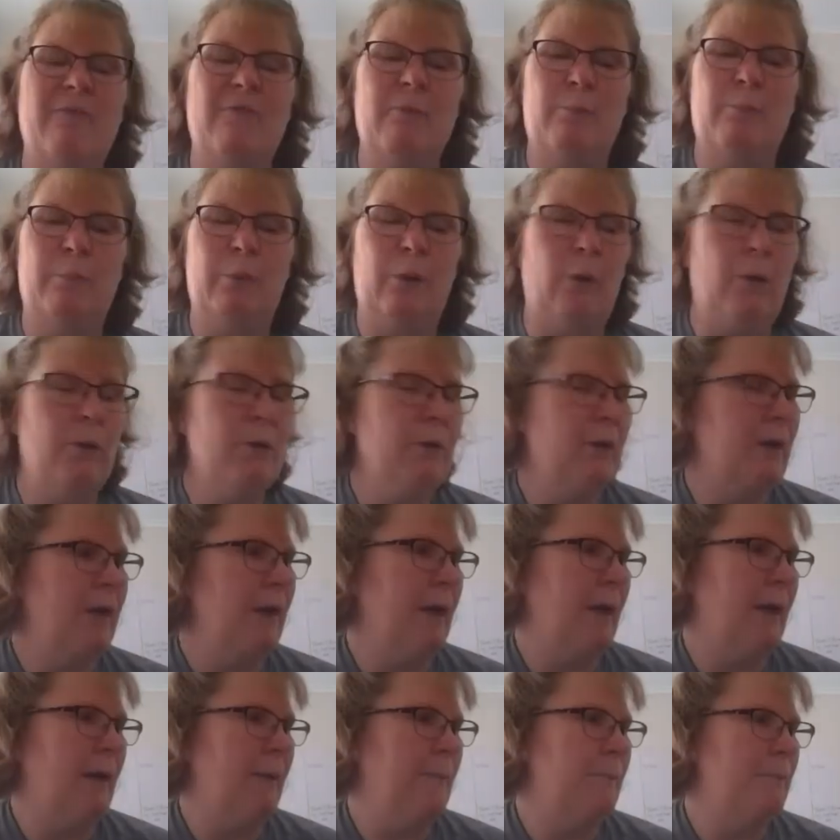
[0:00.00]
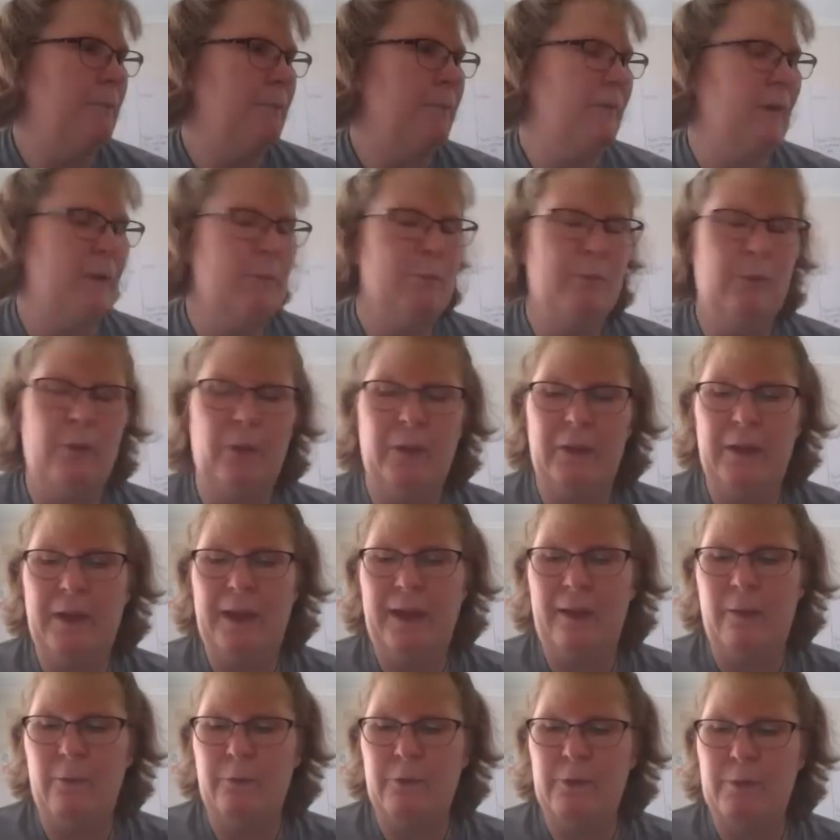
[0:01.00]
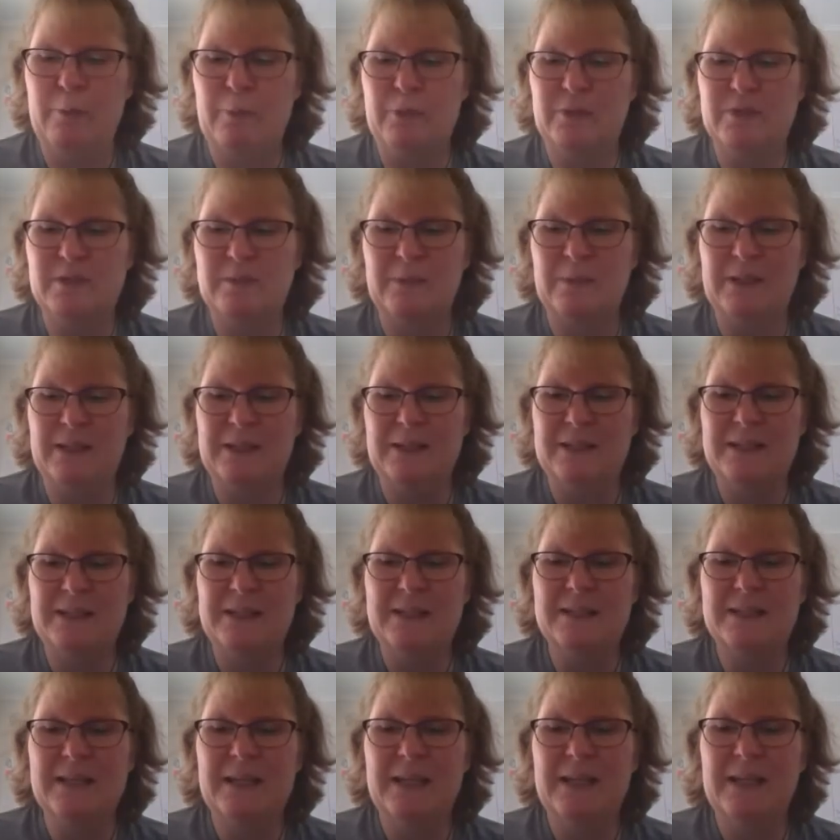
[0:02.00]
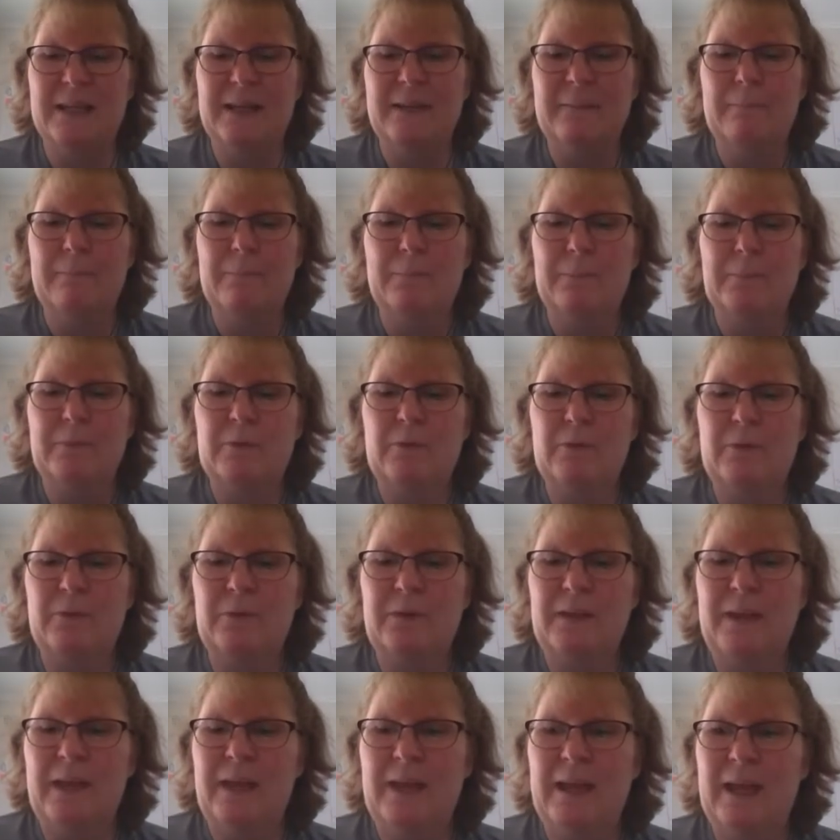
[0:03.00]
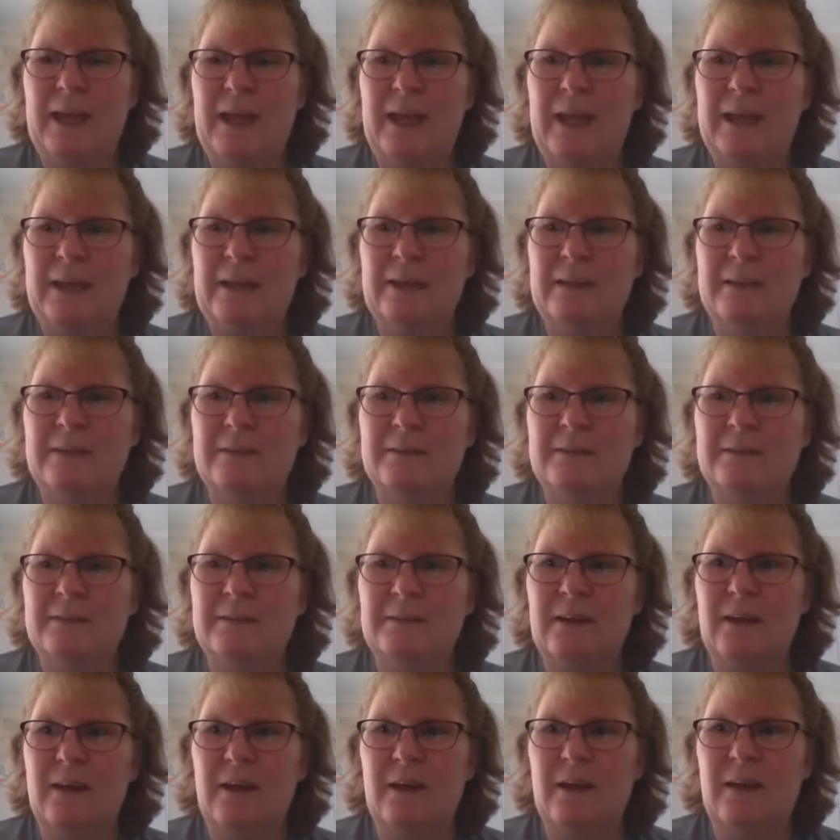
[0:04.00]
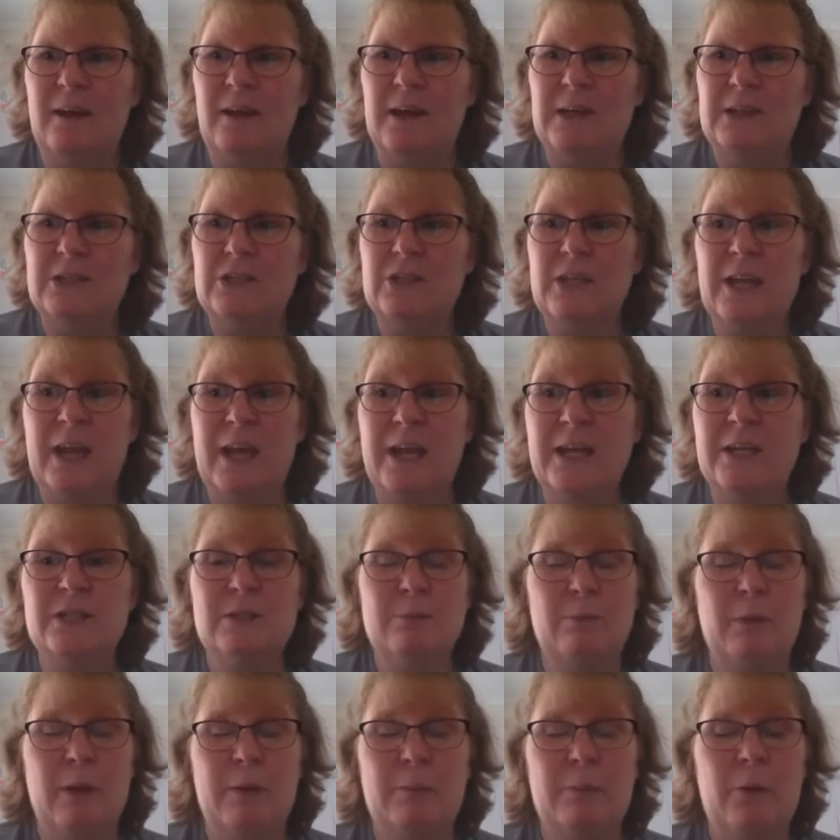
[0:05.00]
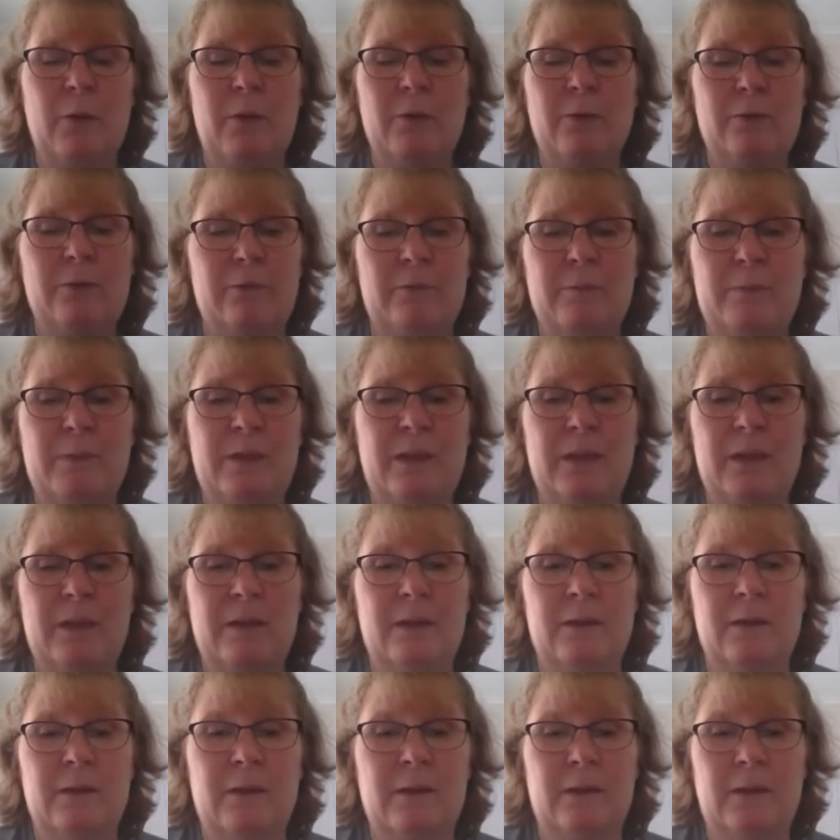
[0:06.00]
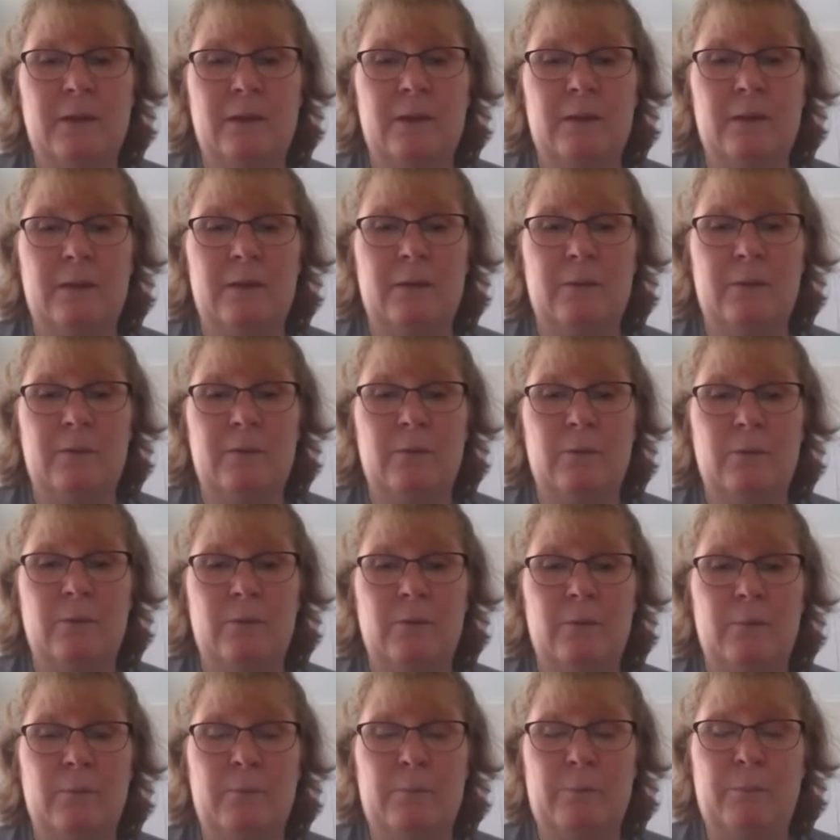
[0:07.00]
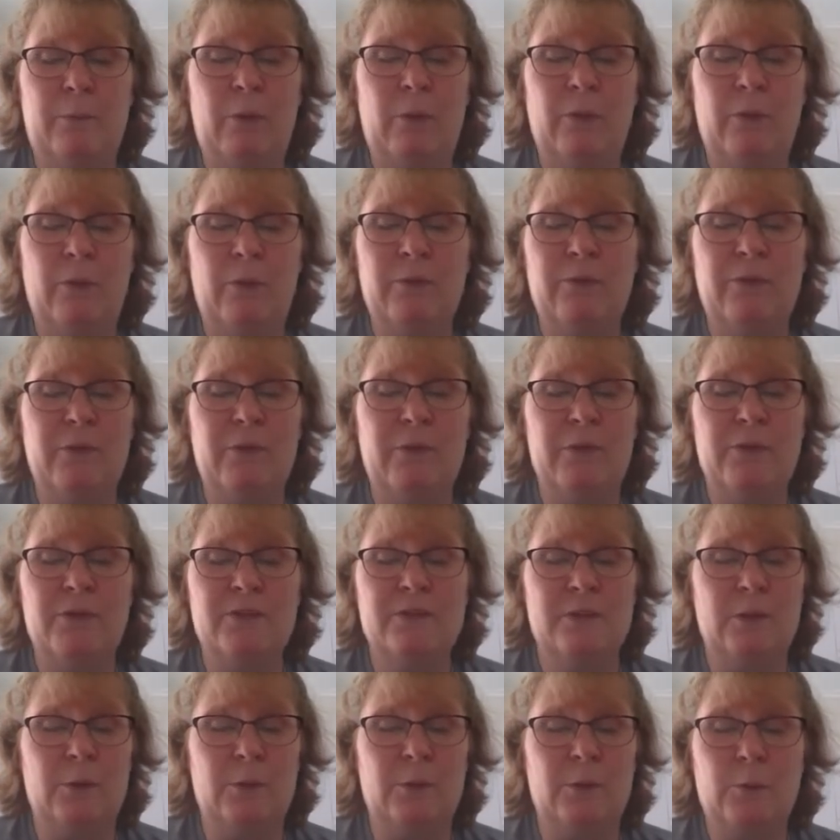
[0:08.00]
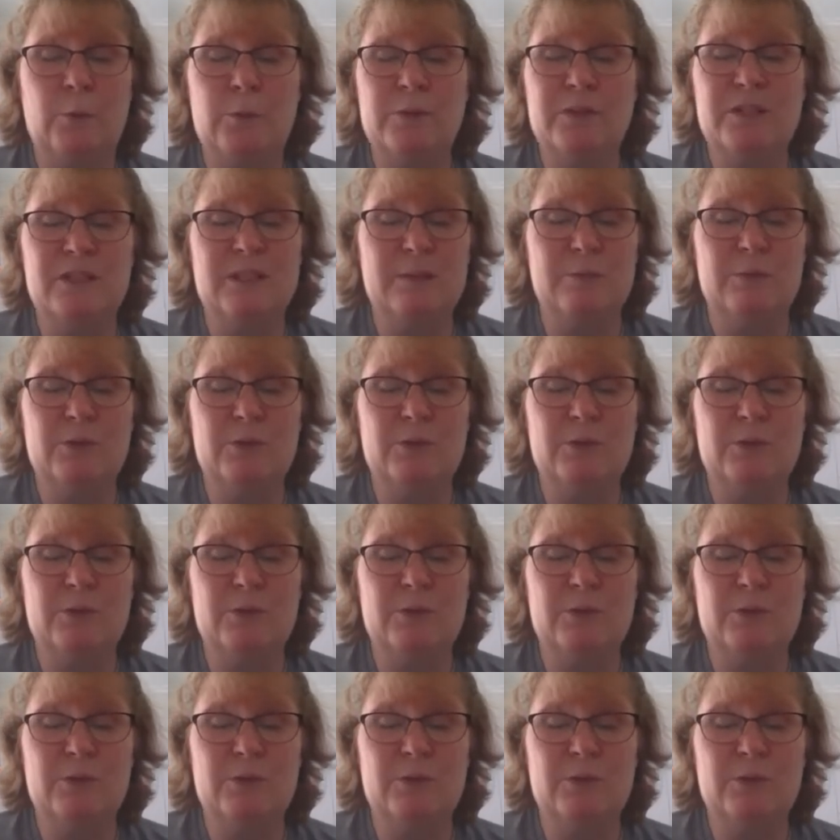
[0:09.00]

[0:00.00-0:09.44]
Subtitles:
a blog. I blog at healthypossibilities.net. And I changed my blog from being a blog focused on autism and